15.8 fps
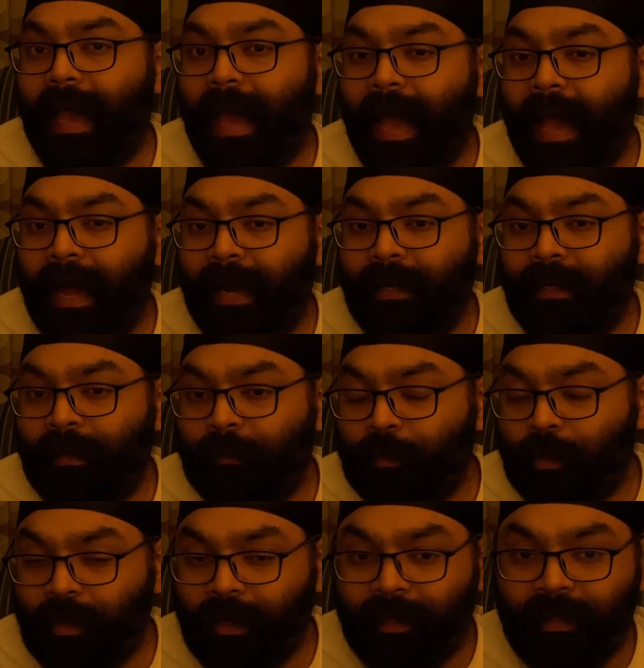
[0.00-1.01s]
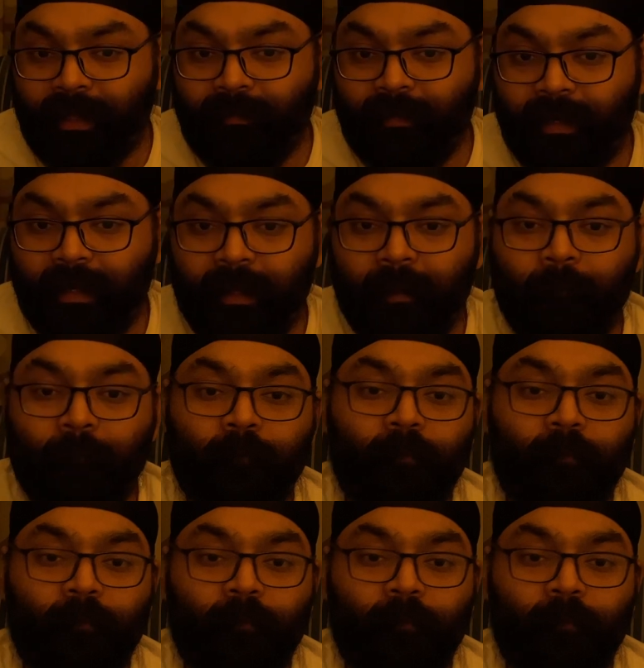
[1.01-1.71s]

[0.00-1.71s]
and productivity,